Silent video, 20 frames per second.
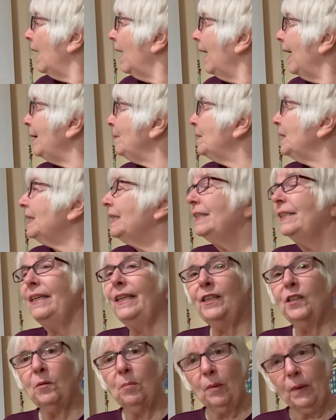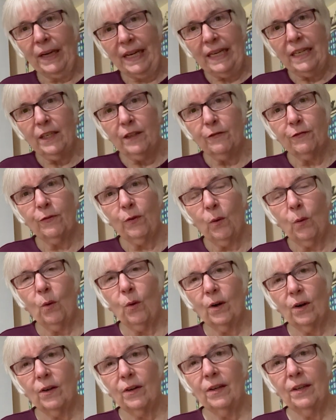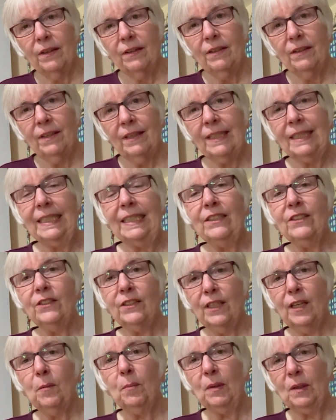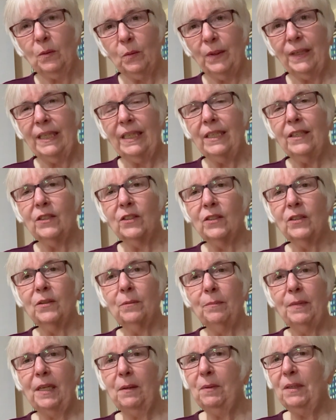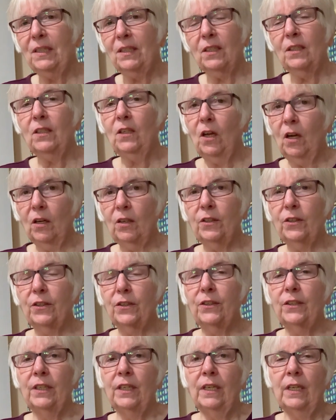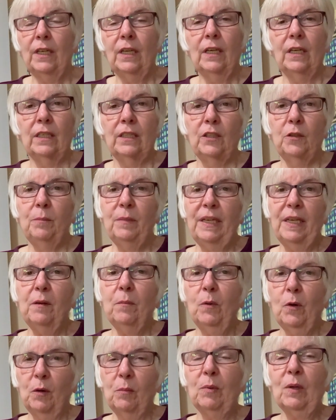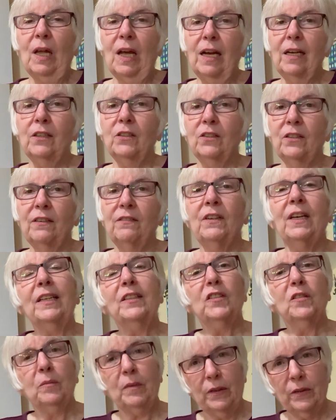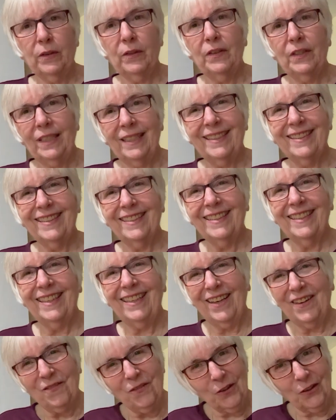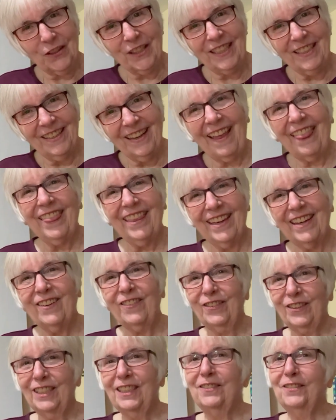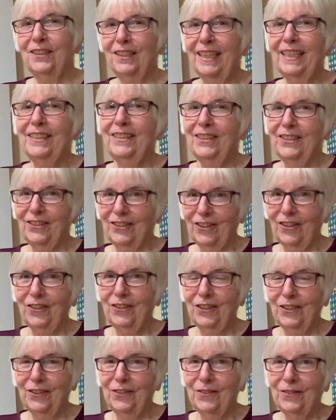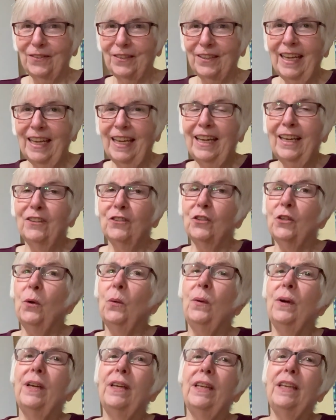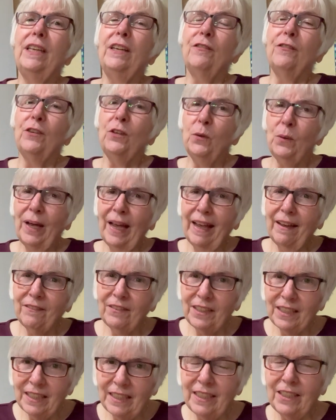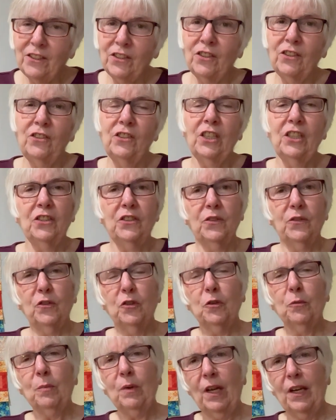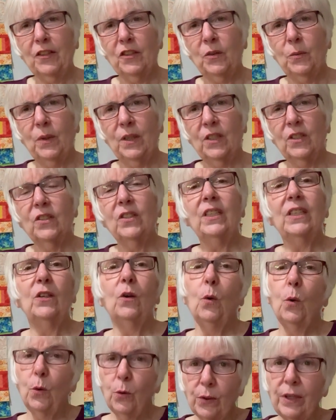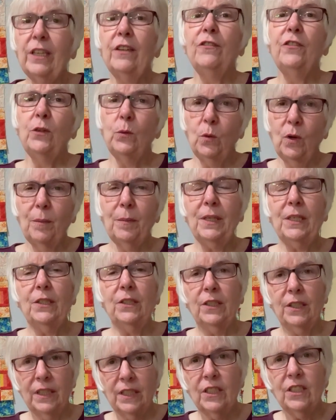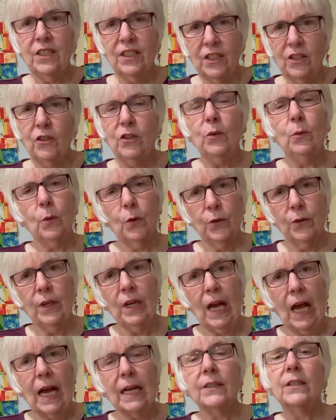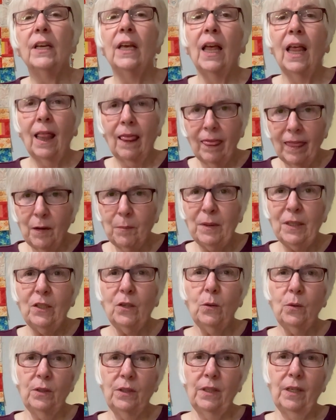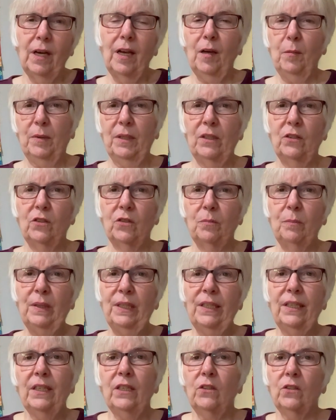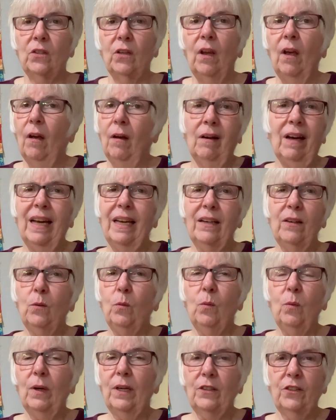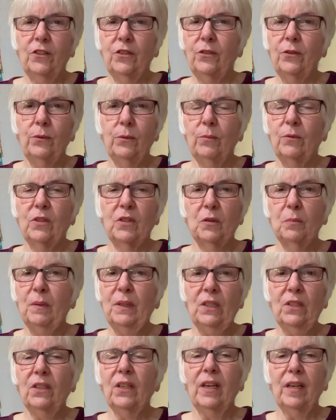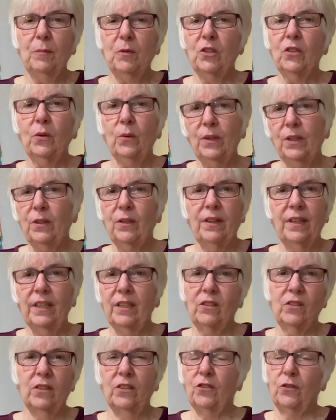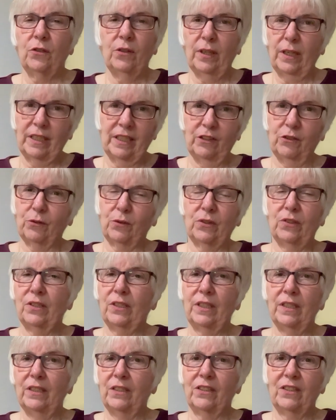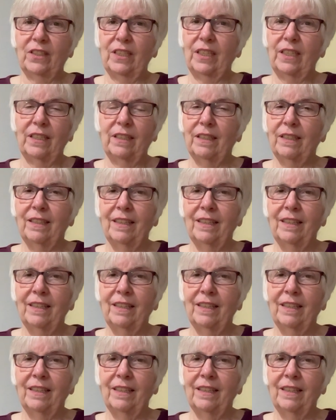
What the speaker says: going to take a break for at least a couple of weeks, maybe a little longer, to make more blocks. I've got some other things that I'm working on that I really would like to show you. So if you have any suggestions for blocks you want to see, or if you want me to continue or not, let me know in the comments, because I don't want to spend time showing you things that you're not interested in seeing.